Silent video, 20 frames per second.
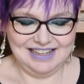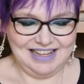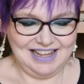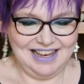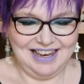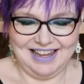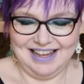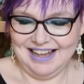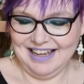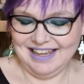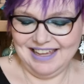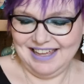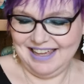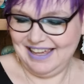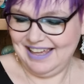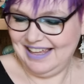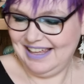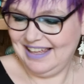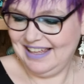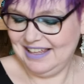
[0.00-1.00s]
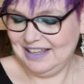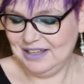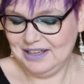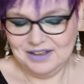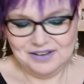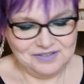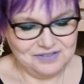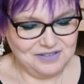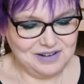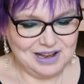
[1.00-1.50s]
I like it.
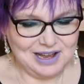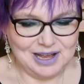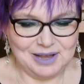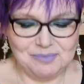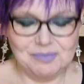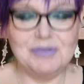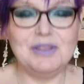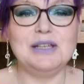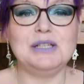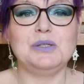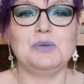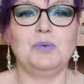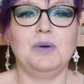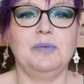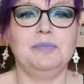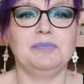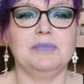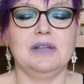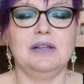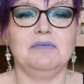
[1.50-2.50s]
Right, this one.